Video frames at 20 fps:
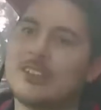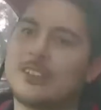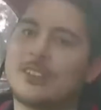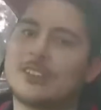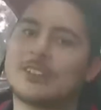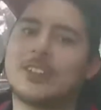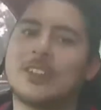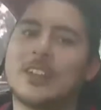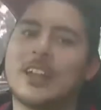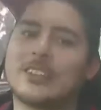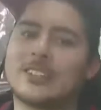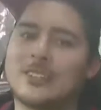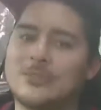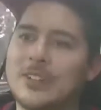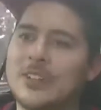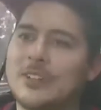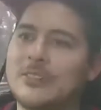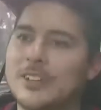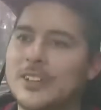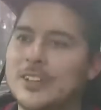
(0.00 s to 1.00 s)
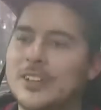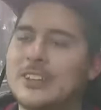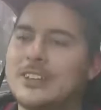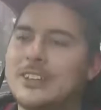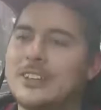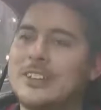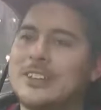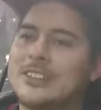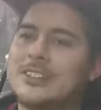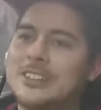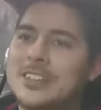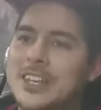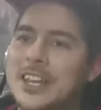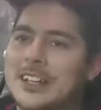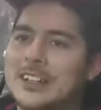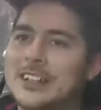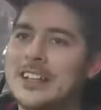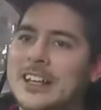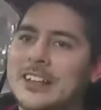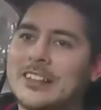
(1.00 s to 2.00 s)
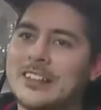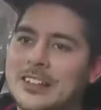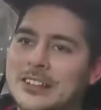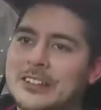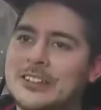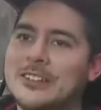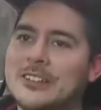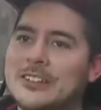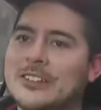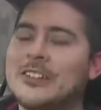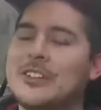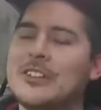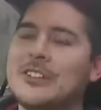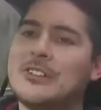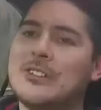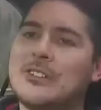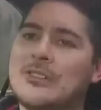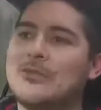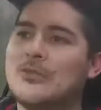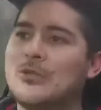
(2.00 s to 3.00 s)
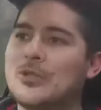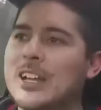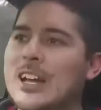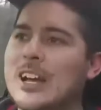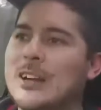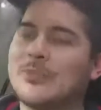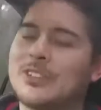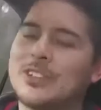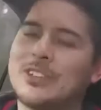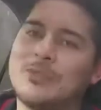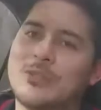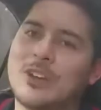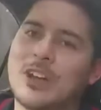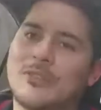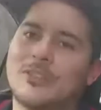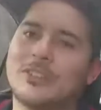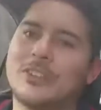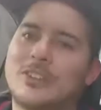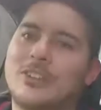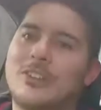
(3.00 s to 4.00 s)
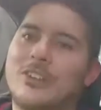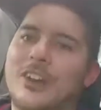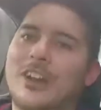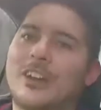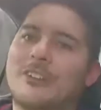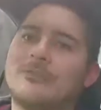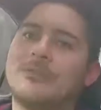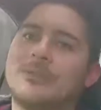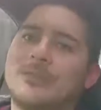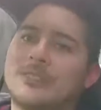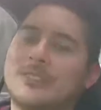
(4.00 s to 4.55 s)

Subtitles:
So that's a bit of a technique that will come to you over time.